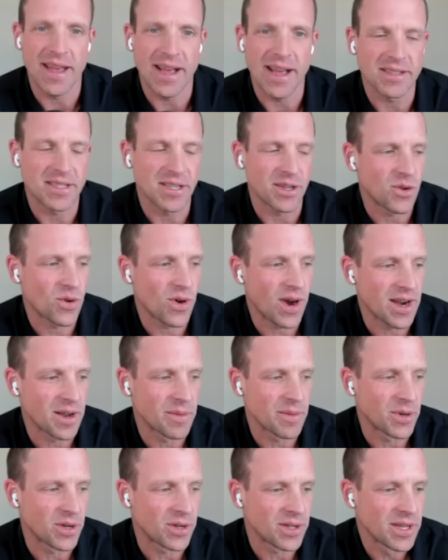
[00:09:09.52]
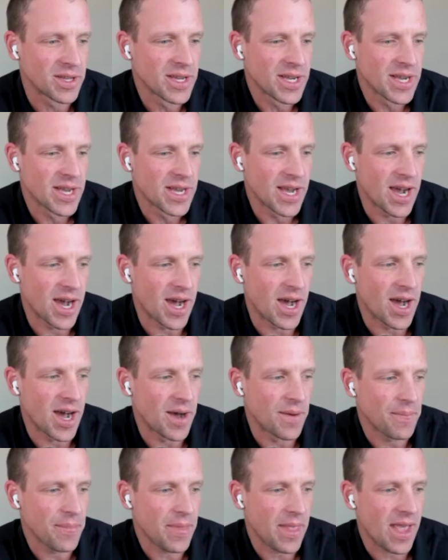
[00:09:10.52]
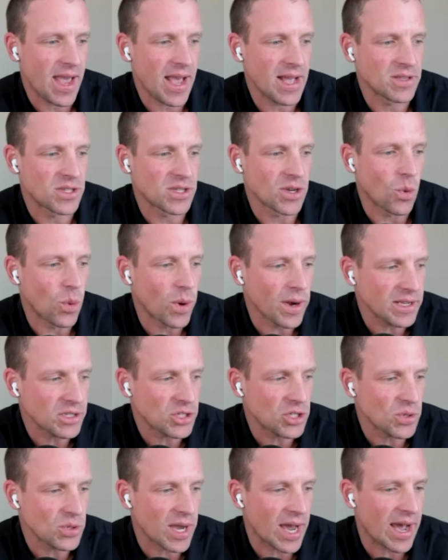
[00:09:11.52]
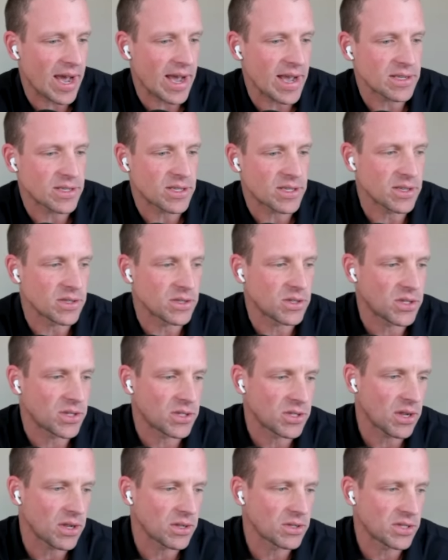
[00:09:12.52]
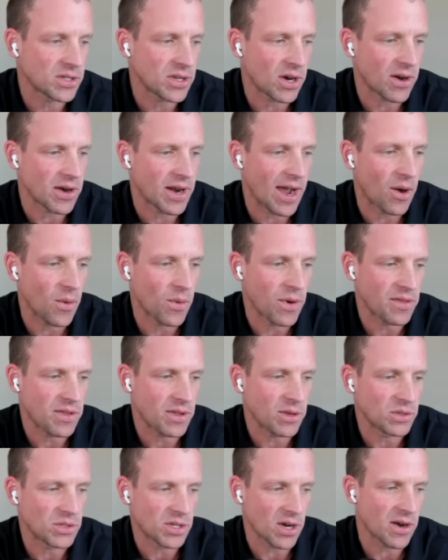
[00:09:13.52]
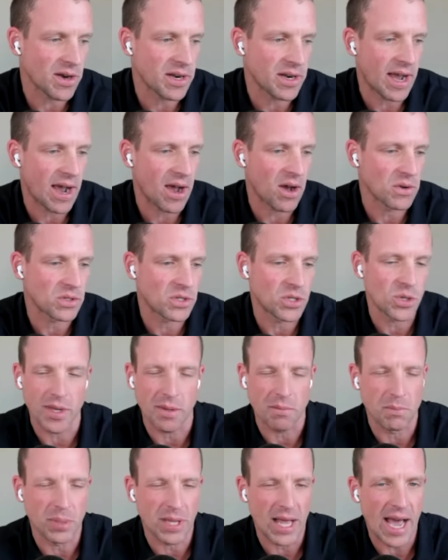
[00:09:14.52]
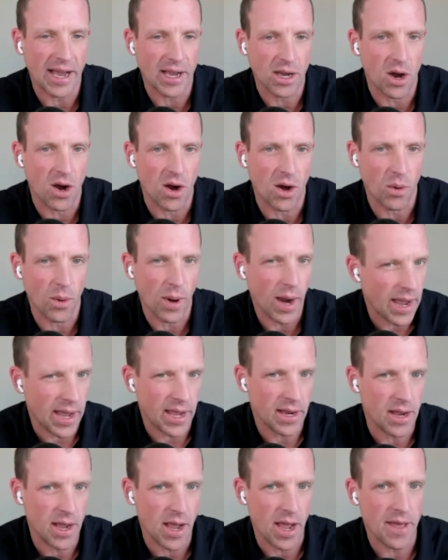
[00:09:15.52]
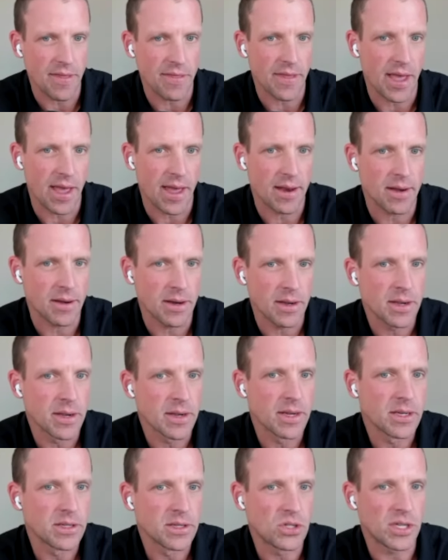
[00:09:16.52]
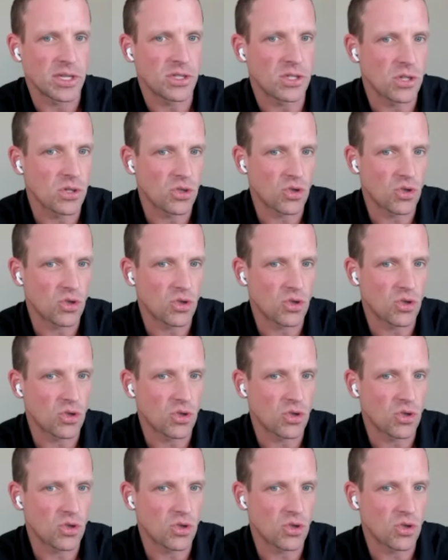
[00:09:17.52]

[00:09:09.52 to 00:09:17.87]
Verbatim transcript: that's incredible. And so what did you guys start out with? You started out doing black car, right? And then did you